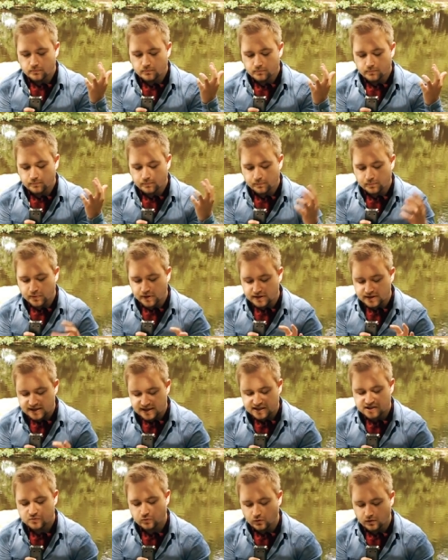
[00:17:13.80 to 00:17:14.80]
But
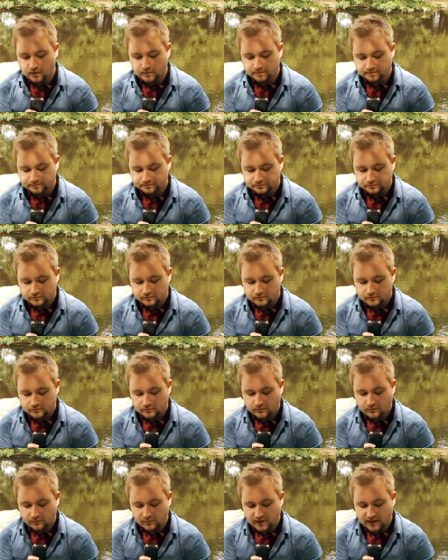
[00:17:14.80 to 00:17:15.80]
this one
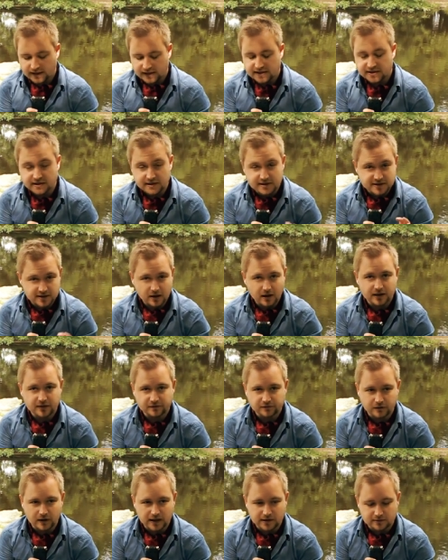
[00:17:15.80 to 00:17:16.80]
is a designer
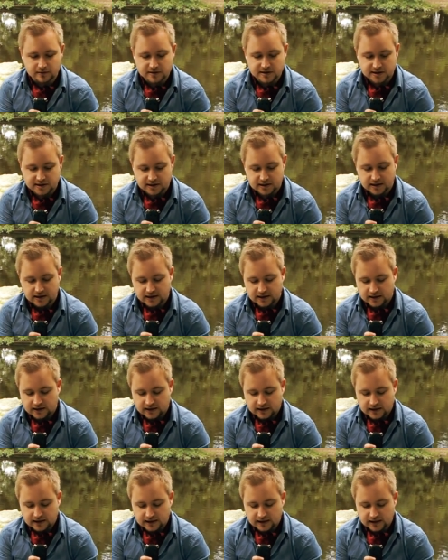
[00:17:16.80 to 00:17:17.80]
fragrance
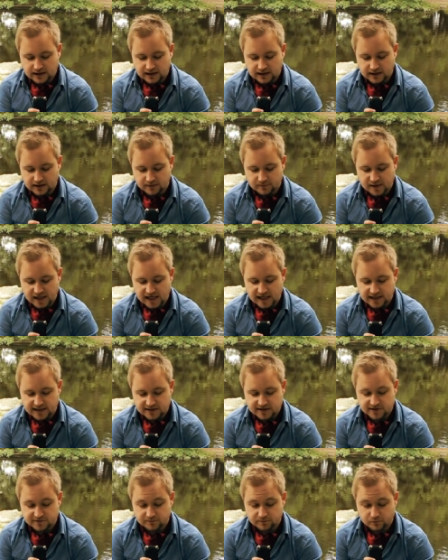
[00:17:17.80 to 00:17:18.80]
um, and
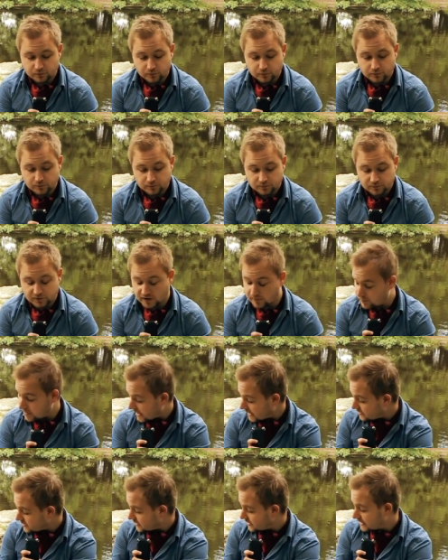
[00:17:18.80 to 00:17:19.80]
it's
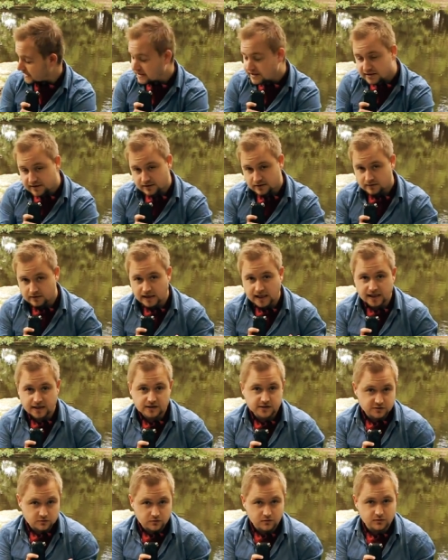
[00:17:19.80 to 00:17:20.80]
compared to these
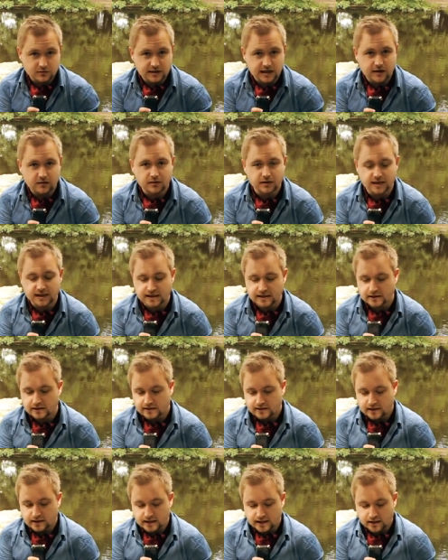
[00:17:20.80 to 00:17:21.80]
extraordinarily
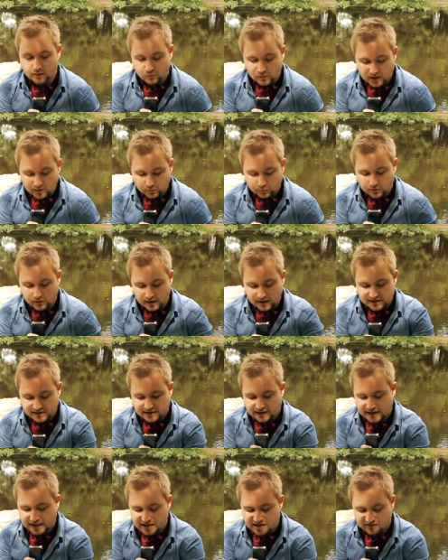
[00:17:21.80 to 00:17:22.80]
uh, well
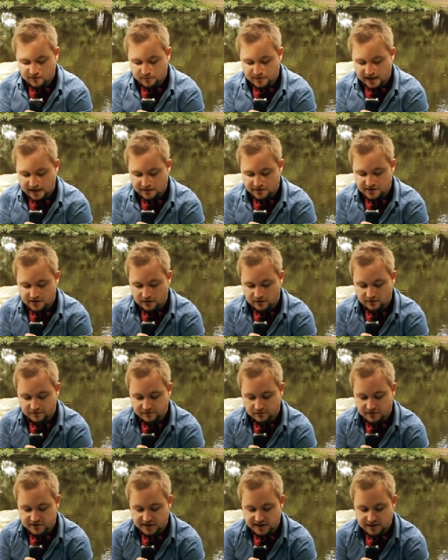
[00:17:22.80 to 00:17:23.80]
priced. It's from the house of
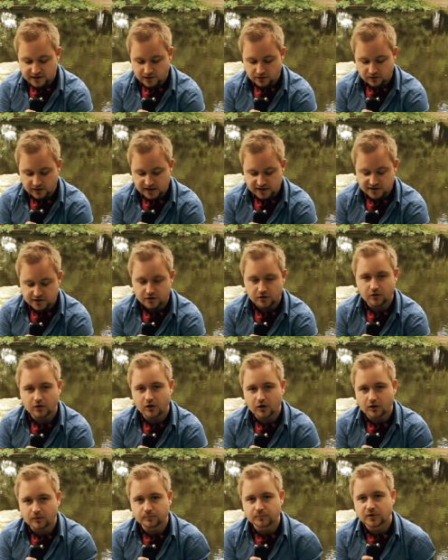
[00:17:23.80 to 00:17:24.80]
Christian Dior. It's Dior
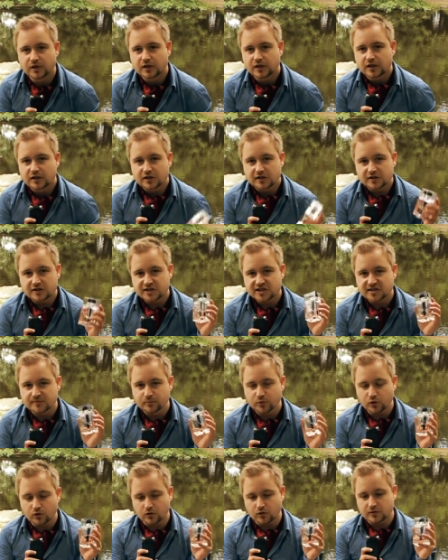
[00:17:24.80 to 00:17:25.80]
Homme
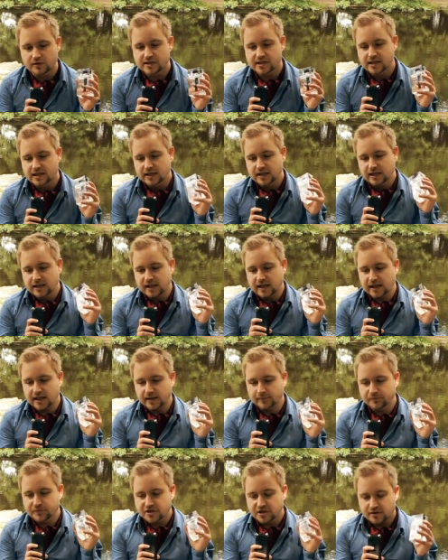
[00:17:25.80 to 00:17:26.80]
Sport,
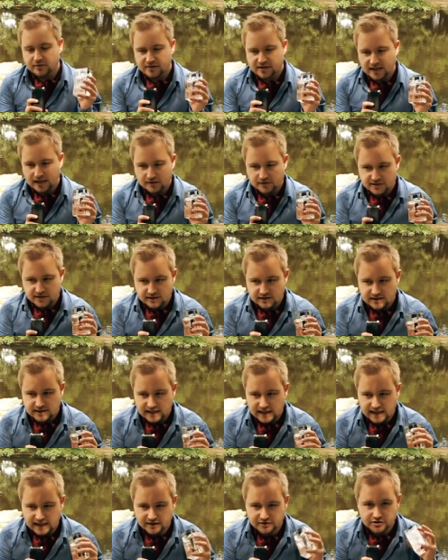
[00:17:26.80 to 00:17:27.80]
um,
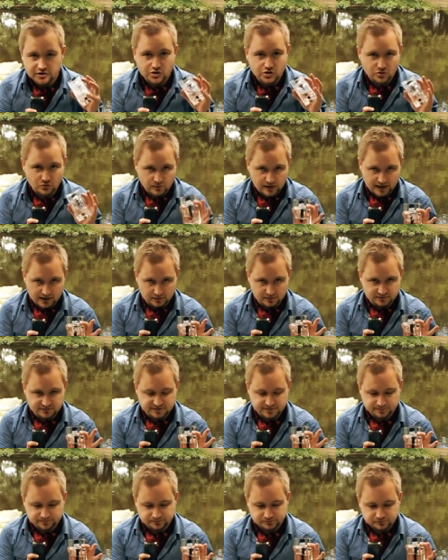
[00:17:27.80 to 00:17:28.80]
2012.